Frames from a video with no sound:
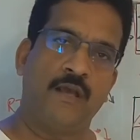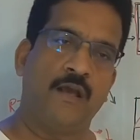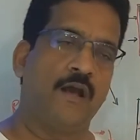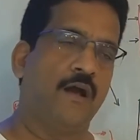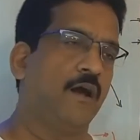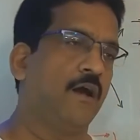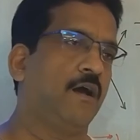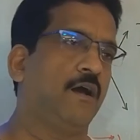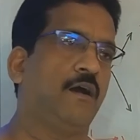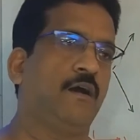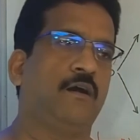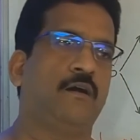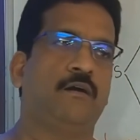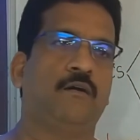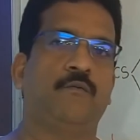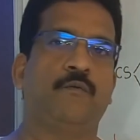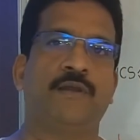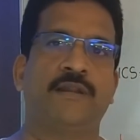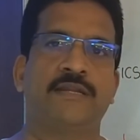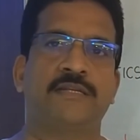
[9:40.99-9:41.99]

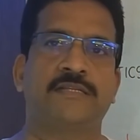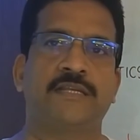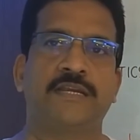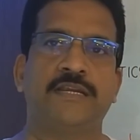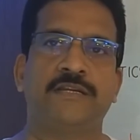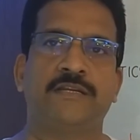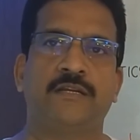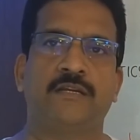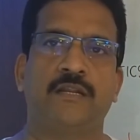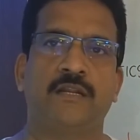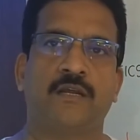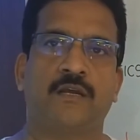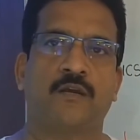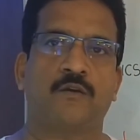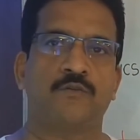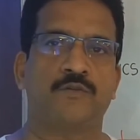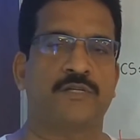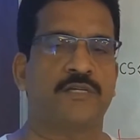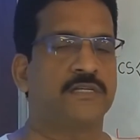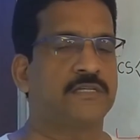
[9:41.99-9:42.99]
whereas the internal
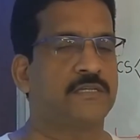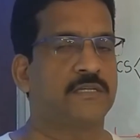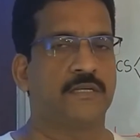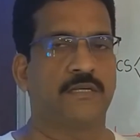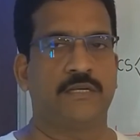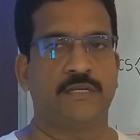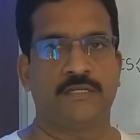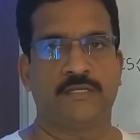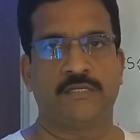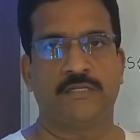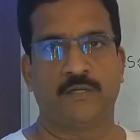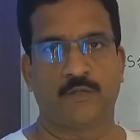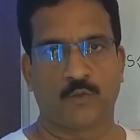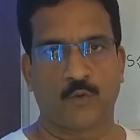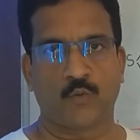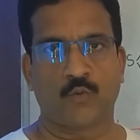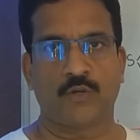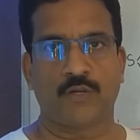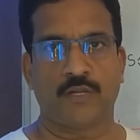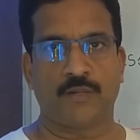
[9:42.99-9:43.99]
acoustics is
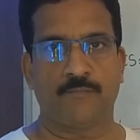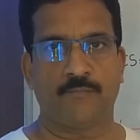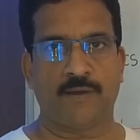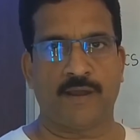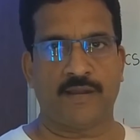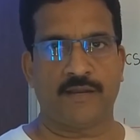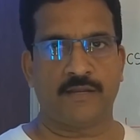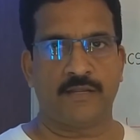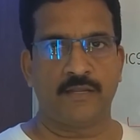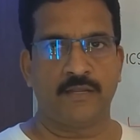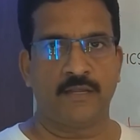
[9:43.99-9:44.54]
totally bad.